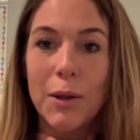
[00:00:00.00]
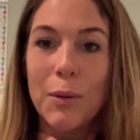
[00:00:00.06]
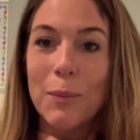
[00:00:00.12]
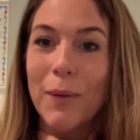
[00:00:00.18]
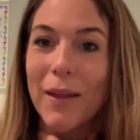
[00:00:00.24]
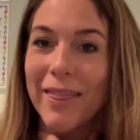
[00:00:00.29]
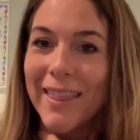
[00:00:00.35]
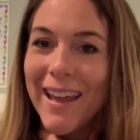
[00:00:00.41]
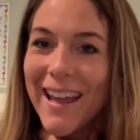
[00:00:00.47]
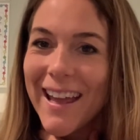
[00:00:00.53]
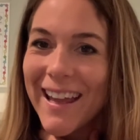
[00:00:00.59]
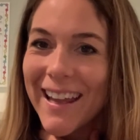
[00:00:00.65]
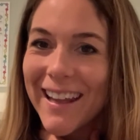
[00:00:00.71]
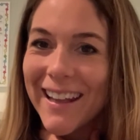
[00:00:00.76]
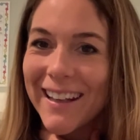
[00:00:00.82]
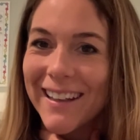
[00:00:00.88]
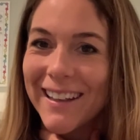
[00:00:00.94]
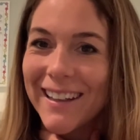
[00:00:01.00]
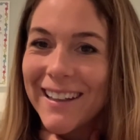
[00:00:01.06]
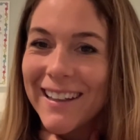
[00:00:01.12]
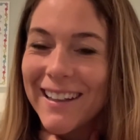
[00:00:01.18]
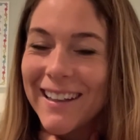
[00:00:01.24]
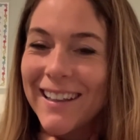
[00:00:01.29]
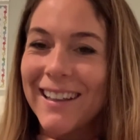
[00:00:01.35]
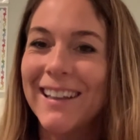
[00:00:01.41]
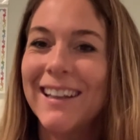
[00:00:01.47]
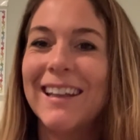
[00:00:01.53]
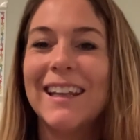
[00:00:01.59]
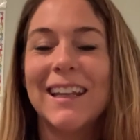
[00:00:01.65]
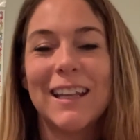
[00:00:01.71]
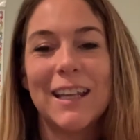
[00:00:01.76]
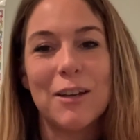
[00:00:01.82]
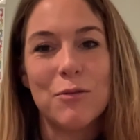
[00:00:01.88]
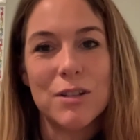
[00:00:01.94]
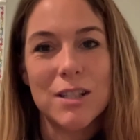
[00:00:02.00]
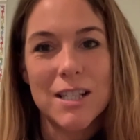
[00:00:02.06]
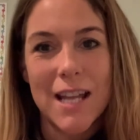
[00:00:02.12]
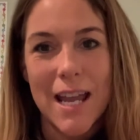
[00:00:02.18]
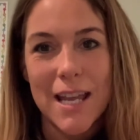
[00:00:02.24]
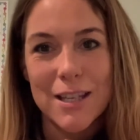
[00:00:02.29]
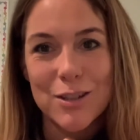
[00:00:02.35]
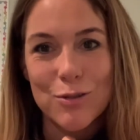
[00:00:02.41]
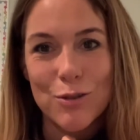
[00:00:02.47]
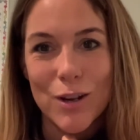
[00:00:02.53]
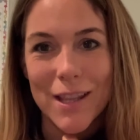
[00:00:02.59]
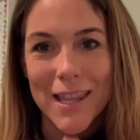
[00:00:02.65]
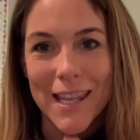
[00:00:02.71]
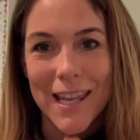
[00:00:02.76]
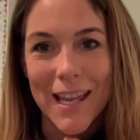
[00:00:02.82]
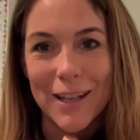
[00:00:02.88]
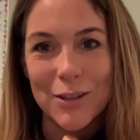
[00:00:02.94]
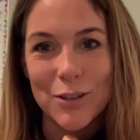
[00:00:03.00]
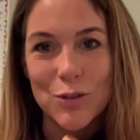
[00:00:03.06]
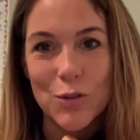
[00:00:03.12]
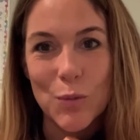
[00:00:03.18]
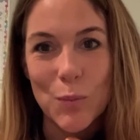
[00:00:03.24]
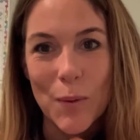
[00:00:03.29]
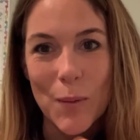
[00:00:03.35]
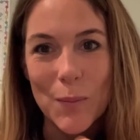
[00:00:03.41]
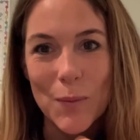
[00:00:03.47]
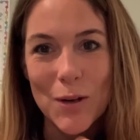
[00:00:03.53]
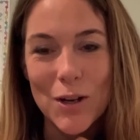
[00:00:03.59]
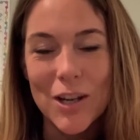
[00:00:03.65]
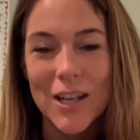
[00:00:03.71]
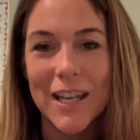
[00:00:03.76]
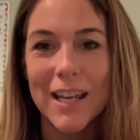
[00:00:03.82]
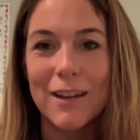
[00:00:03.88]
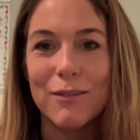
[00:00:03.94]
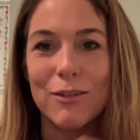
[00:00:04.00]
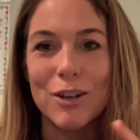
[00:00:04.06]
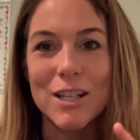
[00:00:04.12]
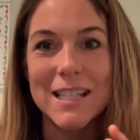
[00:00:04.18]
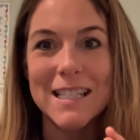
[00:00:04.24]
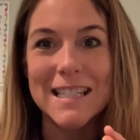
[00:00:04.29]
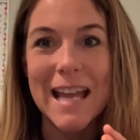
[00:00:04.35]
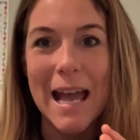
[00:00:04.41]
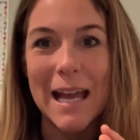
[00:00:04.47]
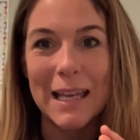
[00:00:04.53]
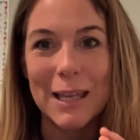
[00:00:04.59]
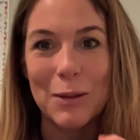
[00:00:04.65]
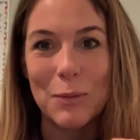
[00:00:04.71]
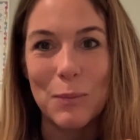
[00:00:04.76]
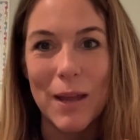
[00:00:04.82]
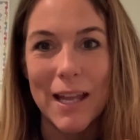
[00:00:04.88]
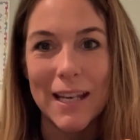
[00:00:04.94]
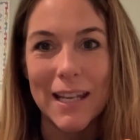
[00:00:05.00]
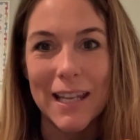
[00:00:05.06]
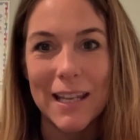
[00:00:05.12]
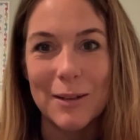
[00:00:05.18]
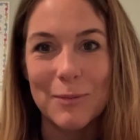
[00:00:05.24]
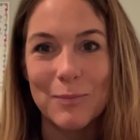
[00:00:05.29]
But then he was nice to her at the end. Do you remember? He gave her a stacking penny.